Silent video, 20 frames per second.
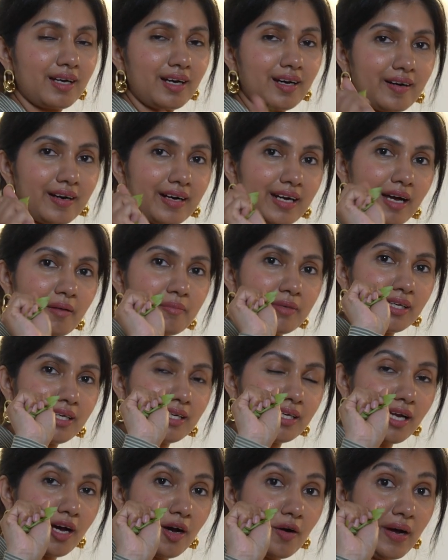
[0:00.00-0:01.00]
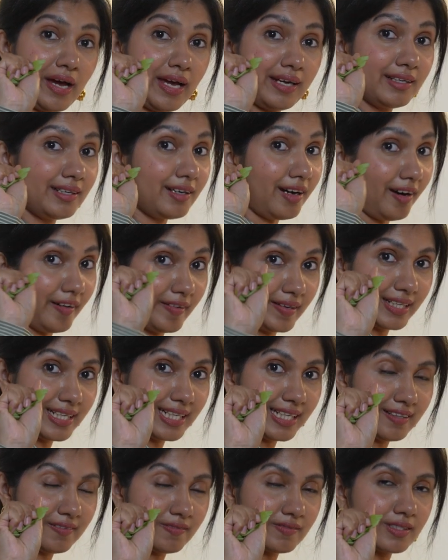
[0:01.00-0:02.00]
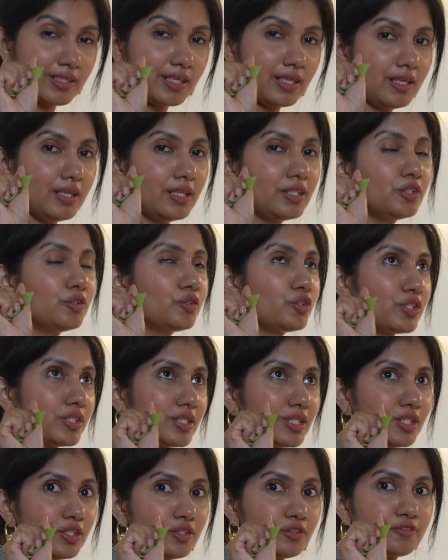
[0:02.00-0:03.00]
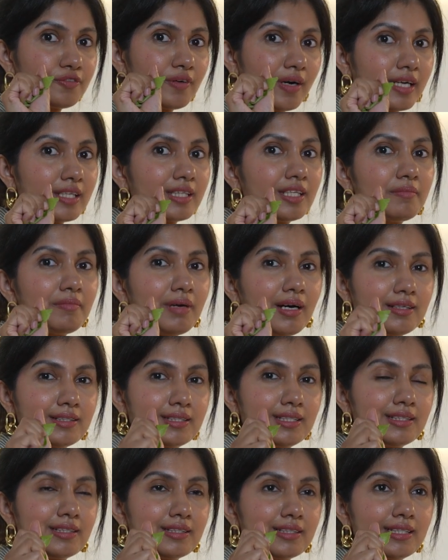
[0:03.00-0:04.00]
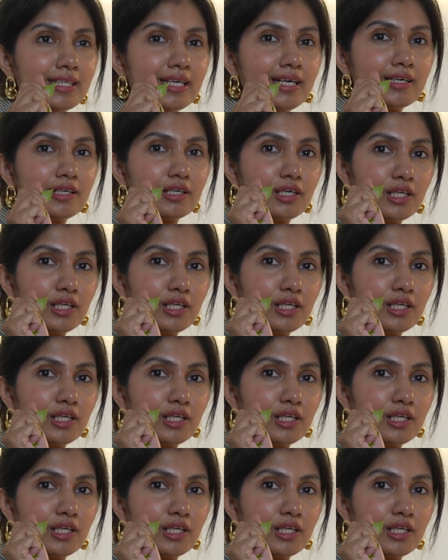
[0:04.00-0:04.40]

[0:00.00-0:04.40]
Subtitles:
Alright, I'm gonna now add curry leaves. You just need to fry them until they're